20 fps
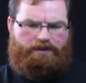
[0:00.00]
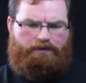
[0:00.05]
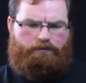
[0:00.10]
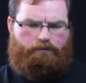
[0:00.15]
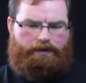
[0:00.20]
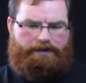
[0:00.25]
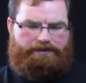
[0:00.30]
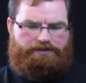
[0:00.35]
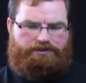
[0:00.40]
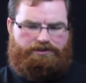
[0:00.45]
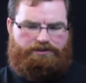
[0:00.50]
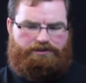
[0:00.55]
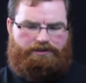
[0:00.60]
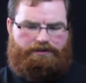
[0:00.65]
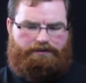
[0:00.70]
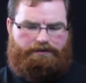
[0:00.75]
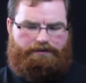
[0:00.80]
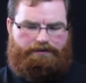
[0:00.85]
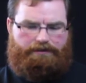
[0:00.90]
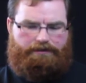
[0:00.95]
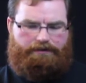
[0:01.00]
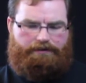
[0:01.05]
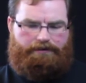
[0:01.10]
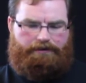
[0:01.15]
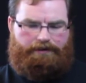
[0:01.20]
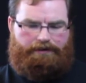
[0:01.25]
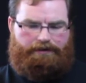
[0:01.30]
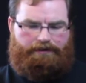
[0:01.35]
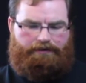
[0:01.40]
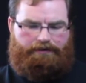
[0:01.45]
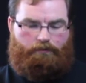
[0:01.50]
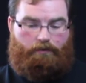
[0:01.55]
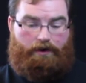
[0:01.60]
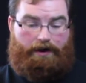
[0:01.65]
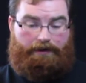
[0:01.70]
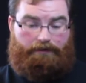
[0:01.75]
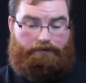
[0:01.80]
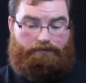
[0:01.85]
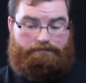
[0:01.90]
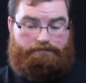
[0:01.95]
which,
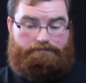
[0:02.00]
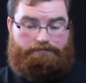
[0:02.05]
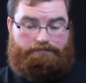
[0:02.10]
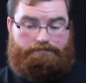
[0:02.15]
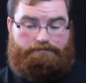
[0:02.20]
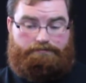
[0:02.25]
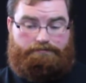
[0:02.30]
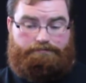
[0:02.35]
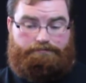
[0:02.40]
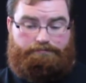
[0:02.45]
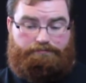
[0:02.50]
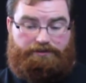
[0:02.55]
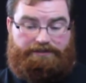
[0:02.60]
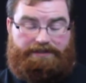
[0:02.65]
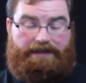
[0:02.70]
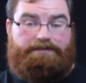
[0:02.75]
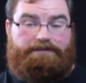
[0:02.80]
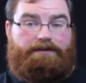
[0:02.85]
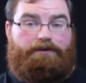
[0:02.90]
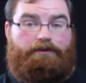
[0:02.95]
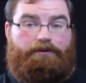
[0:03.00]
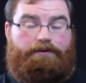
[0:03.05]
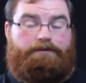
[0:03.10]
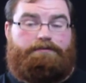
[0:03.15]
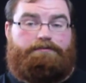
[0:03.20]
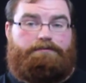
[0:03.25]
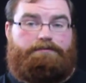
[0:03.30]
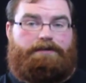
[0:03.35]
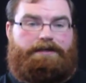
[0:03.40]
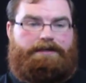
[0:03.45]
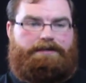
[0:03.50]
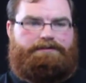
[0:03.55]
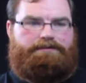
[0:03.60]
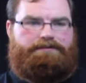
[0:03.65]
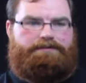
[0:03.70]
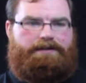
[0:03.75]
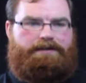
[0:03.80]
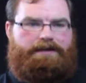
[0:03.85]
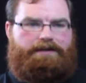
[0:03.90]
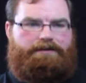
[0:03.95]
while protecting her
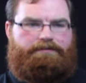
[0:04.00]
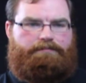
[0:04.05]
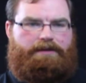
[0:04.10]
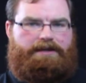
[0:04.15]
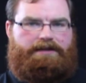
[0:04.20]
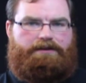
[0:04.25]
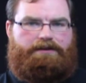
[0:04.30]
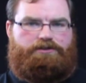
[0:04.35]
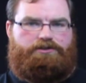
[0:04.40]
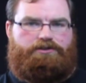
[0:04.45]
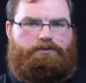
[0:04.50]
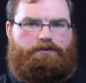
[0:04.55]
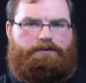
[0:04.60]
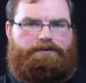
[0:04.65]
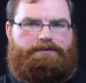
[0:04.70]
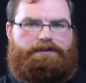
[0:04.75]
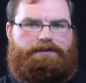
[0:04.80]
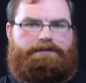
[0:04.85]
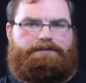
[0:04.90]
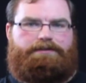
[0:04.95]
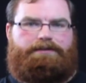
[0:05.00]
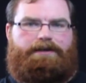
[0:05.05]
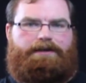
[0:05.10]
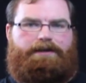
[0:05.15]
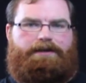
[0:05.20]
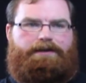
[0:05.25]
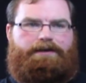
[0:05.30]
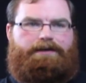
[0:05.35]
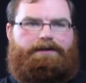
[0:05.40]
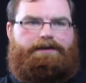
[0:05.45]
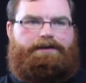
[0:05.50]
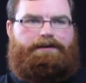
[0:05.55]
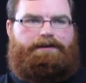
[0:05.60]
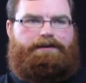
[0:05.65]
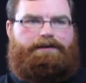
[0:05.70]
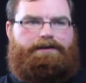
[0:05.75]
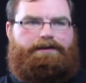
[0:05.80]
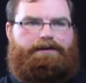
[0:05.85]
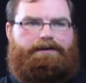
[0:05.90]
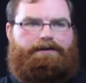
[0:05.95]
and making sure that
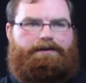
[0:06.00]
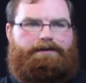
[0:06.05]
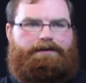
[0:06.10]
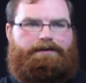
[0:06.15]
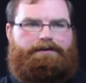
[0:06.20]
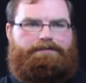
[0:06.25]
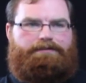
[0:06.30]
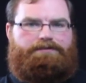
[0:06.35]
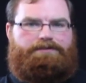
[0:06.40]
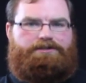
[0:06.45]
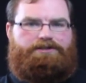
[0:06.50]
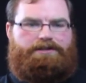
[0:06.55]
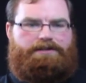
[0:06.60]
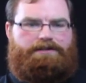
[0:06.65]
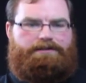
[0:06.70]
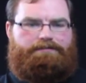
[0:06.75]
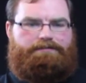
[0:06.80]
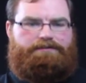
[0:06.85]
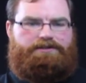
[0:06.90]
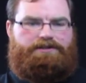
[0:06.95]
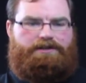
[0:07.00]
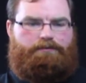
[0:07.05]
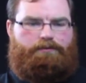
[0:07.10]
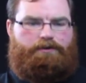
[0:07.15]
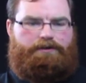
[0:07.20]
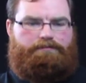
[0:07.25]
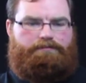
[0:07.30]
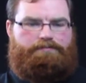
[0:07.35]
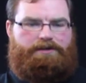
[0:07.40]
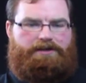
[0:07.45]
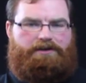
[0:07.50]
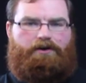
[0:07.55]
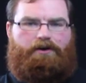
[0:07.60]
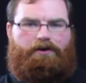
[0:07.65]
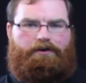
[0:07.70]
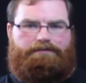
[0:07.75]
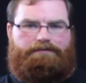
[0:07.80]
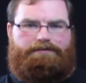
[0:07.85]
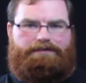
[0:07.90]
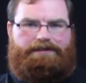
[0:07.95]
she wouldn't be
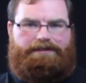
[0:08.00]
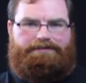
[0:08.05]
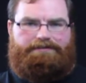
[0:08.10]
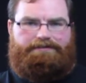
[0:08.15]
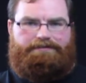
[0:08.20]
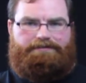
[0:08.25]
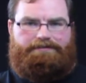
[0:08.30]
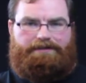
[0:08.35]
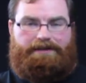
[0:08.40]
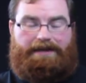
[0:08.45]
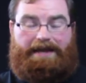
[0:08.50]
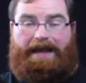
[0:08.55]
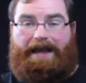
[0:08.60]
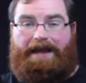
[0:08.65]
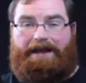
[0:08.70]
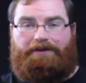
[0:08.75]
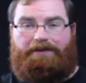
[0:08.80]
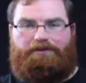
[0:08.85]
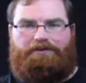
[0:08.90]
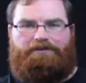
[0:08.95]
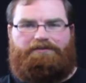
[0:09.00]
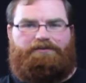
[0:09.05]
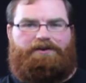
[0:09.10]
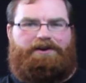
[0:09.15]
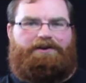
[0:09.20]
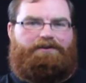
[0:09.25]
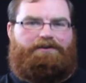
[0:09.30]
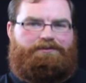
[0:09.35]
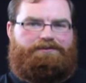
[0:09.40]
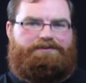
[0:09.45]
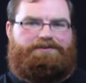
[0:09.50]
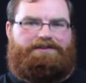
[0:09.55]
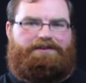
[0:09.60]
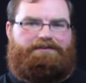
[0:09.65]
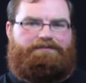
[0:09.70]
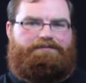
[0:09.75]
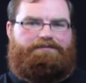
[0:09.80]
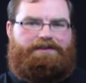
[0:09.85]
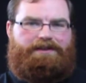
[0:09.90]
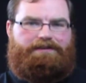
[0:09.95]
caught in the hail of arrows
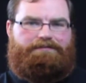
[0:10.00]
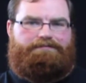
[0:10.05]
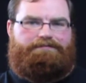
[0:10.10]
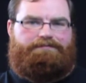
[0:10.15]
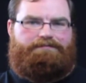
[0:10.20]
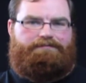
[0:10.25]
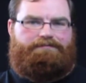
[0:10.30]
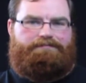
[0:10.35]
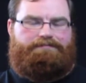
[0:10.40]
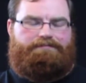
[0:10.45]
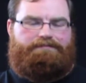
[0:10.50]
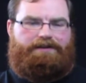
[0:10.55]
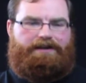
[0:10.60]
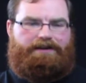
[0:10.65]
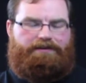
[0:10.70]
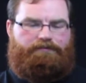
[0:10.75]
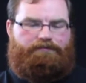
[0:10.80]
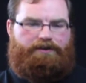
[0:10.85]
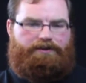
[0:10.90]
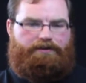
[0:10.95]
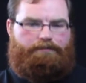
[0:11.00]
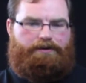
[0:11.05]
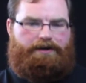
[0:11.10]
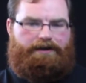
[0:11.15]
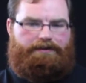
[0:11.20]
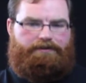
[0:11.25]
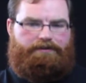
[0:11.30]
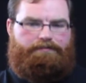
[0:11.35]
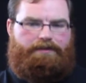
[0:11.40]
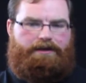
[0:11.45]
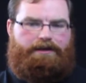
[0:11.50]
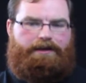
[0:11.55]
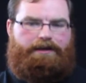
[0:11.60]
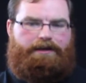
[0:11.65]
that kind of fell upon them,